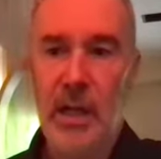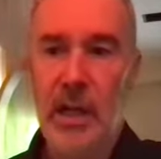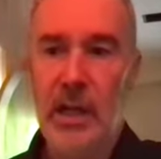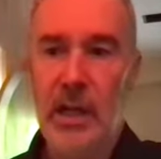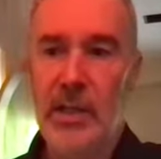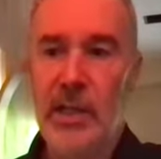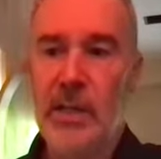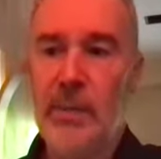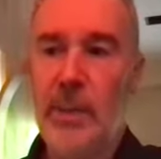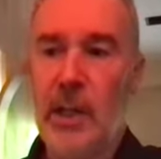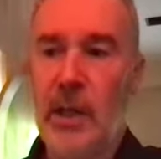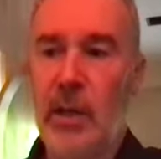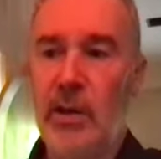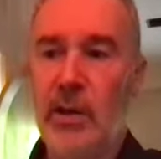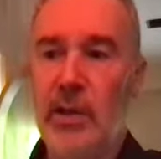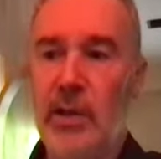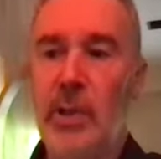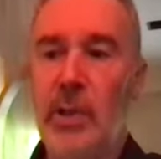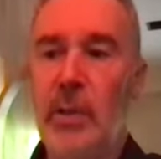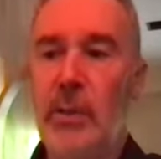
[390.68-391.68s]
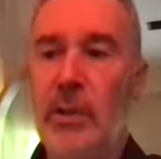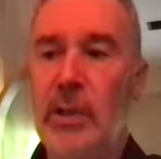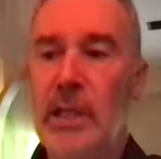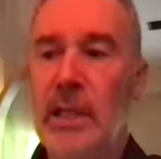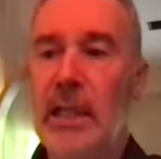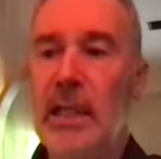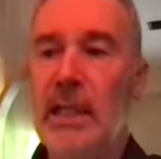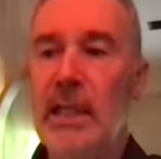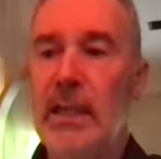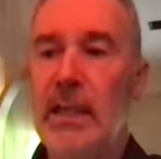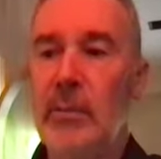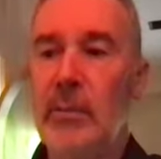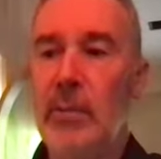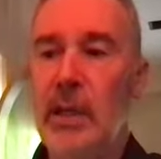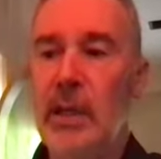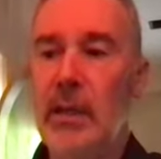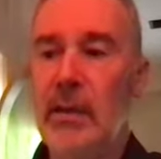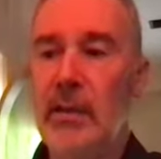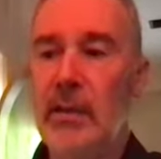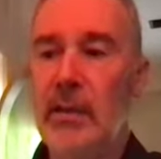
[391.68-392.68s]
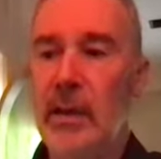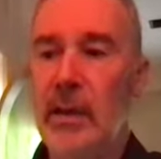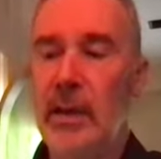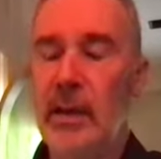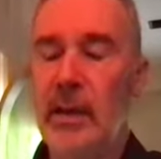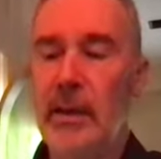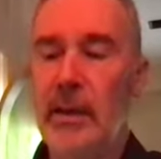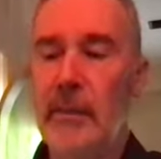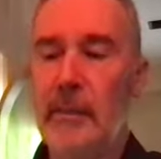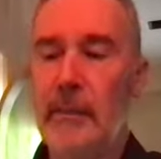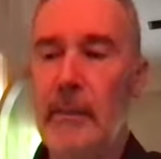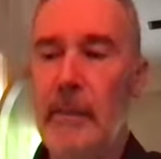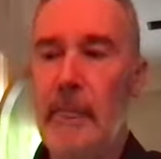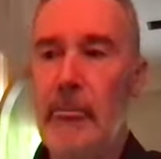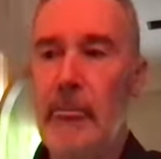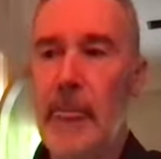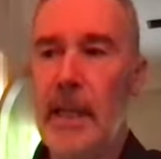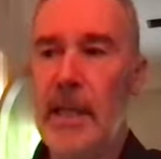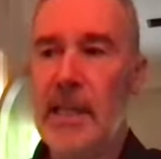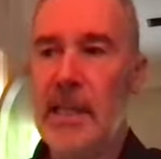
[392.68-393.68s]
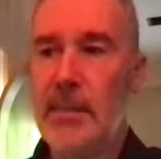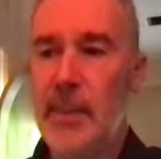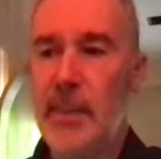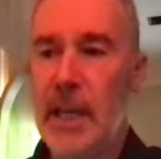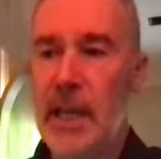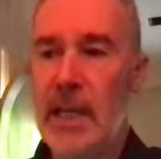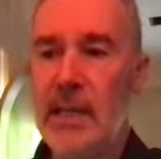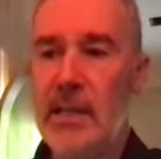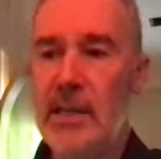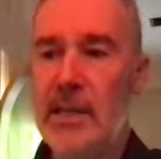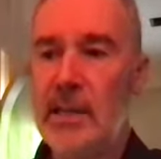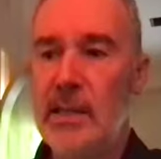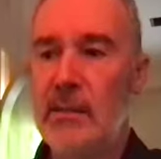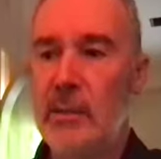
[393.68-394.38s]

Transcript: just because we were dealing with a space.